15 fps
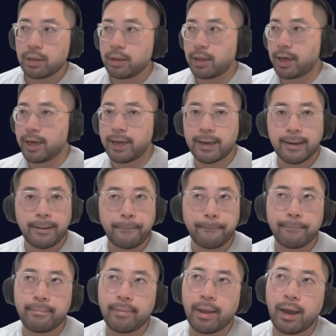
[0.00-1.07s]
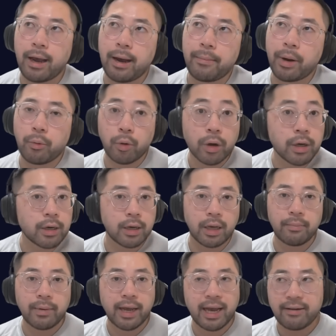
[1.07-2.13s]
Like
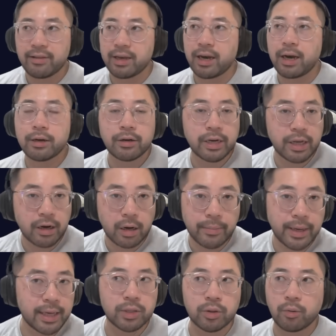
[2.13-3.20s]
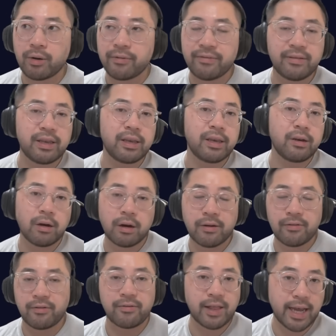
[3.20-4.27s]
Arunka, it might have like 100 ER base or 150
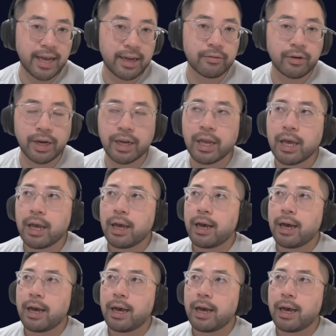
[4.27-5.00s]
ER for Flan, right?